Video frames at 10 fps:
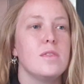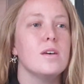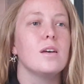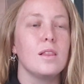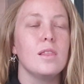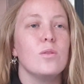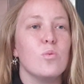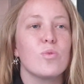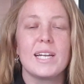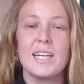the
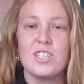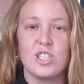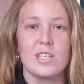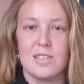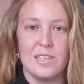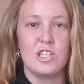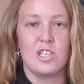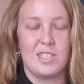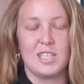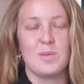really just the
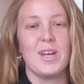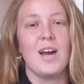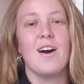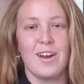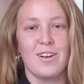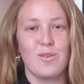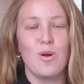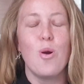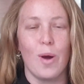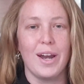logistics behind
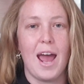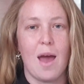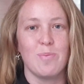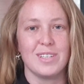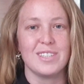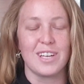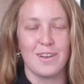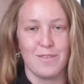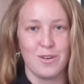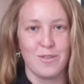what happens
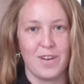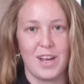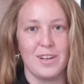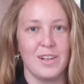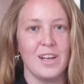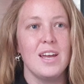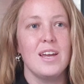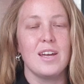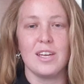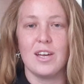if you fail
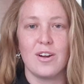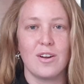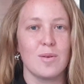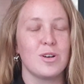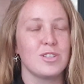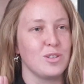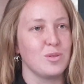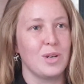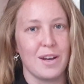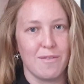a year, a
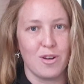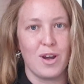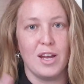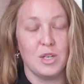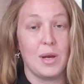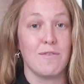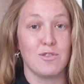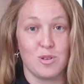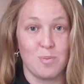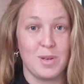module, whatever, and you have
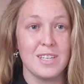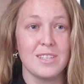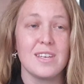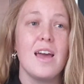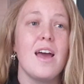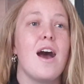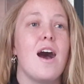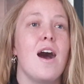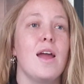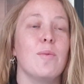to repeat.
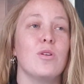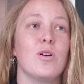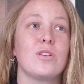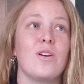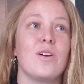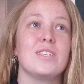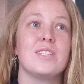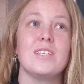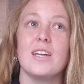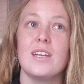I am not going
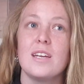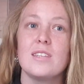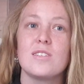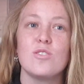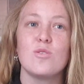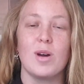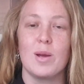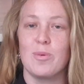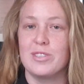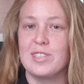to get into
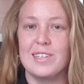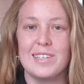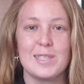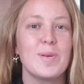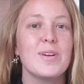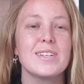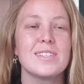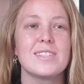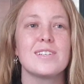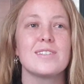my personal
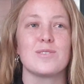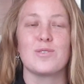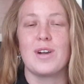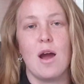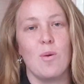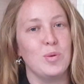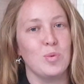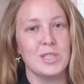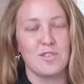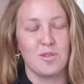experiences or how it
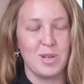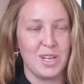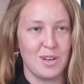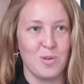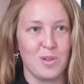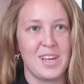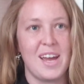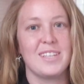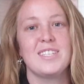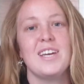was for me and all
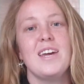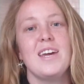that.